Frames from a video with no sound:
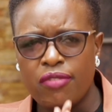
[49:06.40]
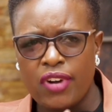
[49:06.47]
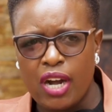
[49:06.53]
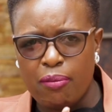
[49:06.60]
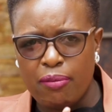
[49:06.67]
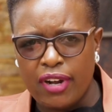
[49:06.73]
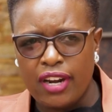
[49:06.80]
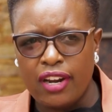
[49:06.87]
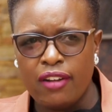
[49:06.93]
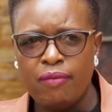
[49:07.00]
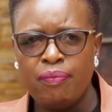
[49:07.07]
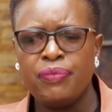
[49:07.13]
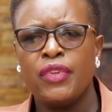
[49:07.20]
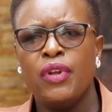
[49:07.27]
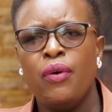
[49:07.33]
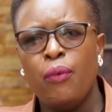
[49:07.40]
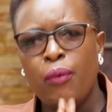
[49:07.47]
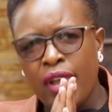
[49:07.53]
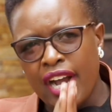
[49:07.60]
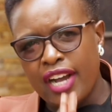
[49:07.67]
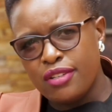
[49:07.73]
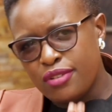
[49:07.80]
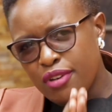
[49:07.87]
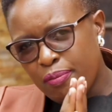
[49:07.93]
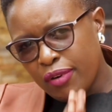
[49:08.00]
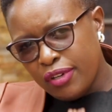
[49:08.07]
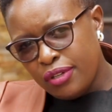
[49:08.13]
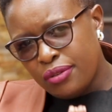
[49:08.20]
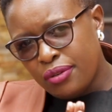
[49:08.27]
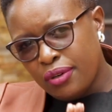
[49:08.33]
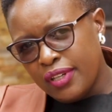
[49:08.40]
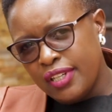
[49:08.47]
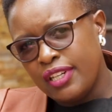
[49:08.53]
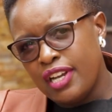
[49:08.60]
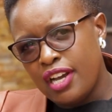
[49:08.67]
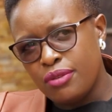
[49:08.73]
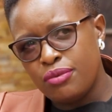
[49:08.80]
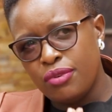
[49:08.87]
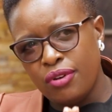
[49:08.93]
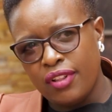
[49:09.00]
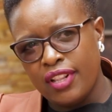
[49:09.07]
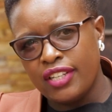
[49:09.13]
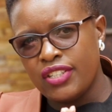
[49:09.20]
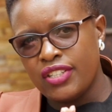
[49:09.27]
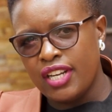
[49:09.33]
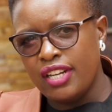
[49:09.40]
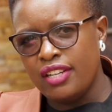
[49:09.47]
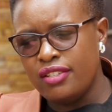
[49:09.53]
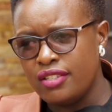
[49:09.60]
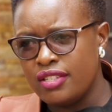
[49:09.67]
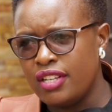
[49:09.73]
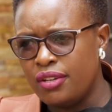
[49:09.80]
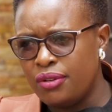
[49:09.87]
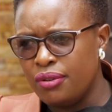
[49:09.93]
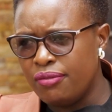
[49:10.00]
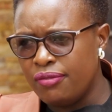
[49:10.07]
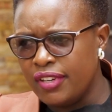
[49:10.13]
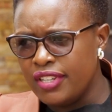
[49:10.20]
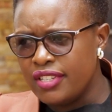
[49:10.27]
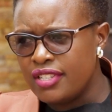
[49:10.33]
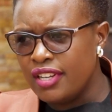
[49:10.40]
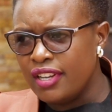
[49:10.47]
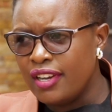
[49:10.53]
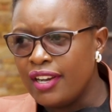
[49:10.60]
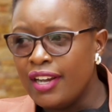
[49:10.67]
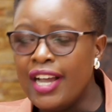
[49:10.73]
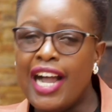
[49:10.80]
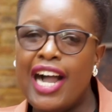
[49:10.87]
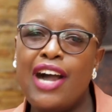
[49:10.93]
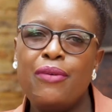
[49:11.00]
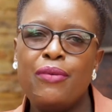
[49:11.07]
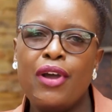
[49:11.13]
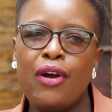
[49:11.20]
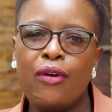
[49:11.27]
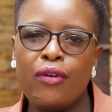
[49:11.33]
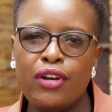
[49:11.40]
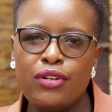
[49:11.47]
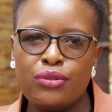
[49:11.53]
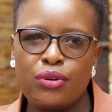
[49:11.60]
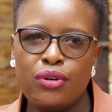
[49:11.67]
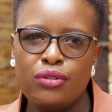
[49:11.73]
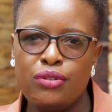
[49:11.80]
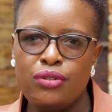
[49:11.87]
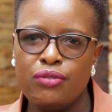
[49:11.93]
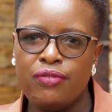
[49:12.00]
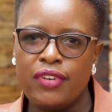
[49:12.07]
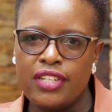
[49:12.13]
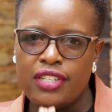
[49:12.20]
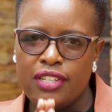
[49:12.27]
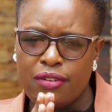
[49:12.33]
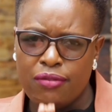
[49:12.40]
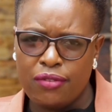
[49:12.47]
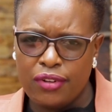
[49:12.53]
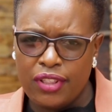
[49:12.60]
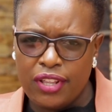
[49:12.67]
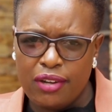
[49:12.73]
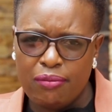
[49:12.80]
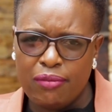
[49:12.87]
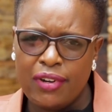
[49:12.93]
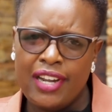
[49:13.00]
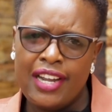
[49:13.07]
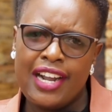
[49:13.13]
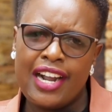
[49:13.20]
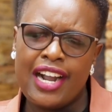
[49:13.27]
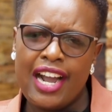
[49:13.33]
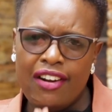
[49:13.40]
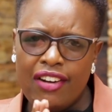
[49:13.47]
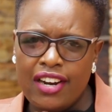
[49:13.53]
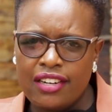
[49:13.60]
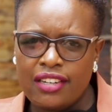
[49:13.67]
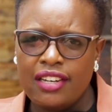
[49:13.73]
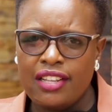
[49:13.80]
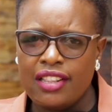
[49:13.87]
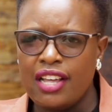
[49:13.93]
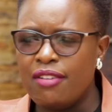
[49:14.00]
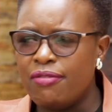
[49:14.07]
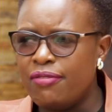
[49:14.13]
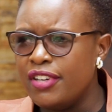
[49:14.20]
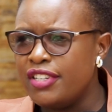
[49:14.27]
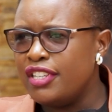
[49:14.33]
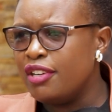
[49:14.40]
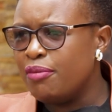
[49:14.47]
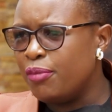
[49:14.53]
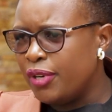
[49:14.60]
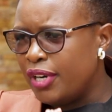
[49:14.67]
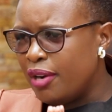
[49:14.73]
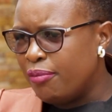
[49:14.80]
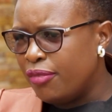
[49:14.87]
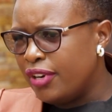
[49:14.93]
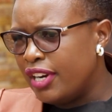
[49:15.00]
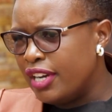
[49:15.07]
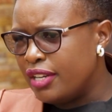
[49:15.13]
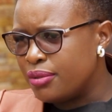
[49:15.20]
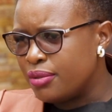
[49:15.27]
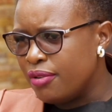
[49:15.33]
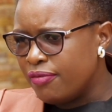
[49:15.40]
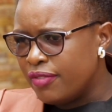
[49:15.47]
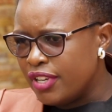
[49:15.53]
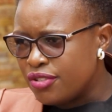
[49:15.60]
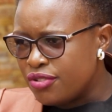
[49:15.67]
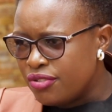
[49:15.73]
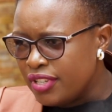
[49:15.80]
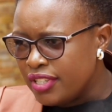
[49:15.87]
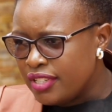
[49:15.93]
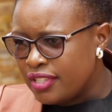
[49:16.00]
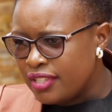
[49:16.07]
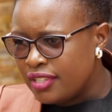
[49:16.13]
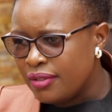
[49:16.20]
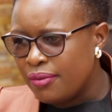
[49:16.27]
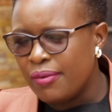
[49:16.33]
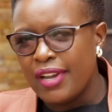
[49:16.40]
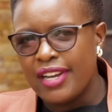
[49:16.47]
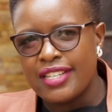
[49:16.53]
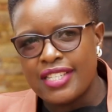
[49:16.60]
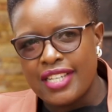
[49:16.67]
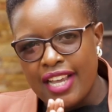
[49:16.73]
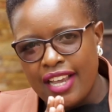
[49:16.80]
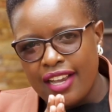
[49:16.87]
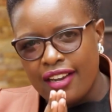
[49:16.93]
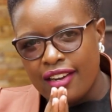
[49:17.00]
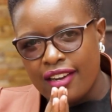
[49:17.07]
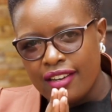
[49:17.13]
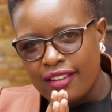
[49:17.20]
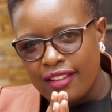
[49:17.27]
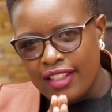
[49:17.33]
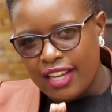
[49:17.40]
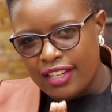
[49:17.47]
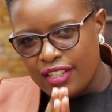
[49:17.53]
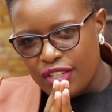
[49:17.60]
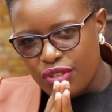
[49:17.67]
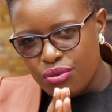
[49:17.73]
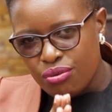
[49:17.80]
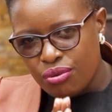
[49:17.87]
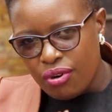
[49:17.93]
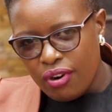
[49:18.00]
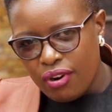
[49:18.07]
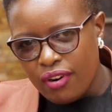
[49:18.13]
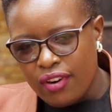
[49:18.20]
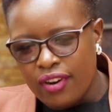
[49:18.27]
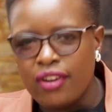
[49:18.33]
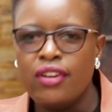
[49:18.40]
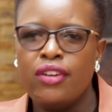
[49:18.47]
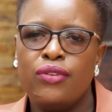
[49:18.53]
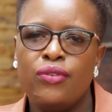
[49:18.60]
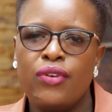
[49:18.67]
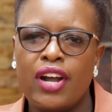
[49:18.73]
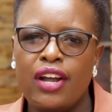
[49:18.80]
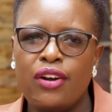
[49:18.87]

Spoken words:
of Kampala, we as your political leaders, we know the challenges that you're facing, and we are going to continue fighting for them. Currently, they are fighting borders off the streets. We are saying that is wrong. You